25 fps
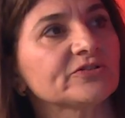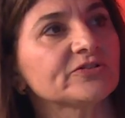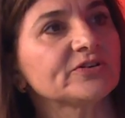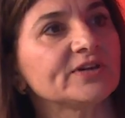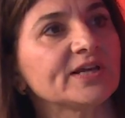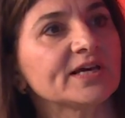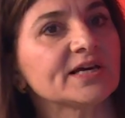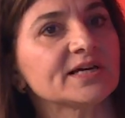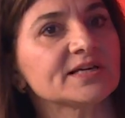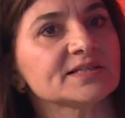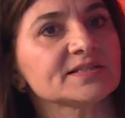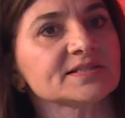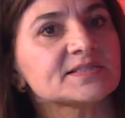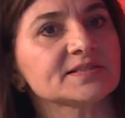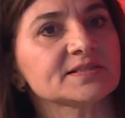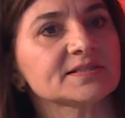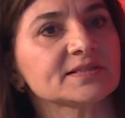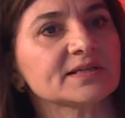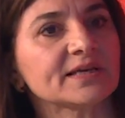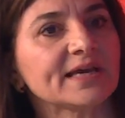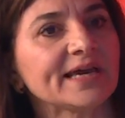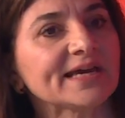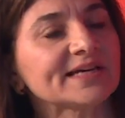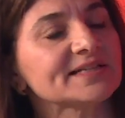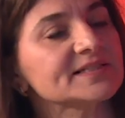does
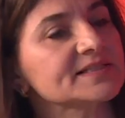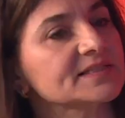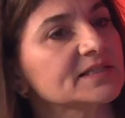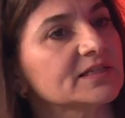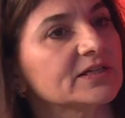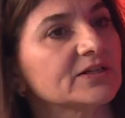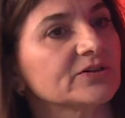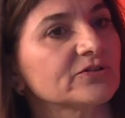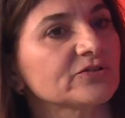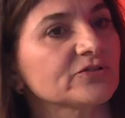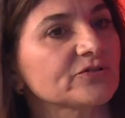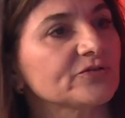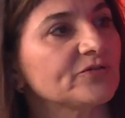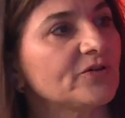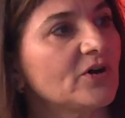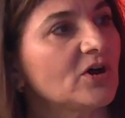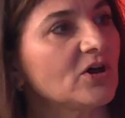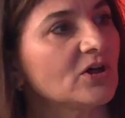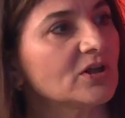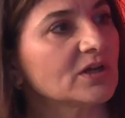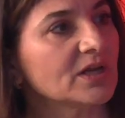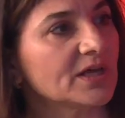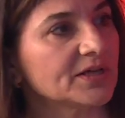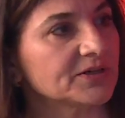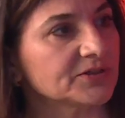excellence
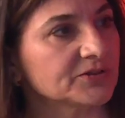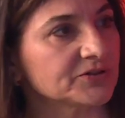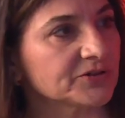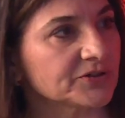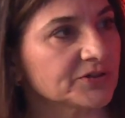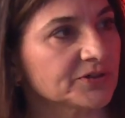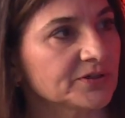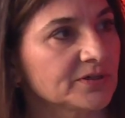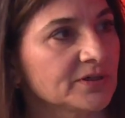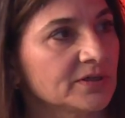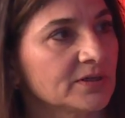fall under?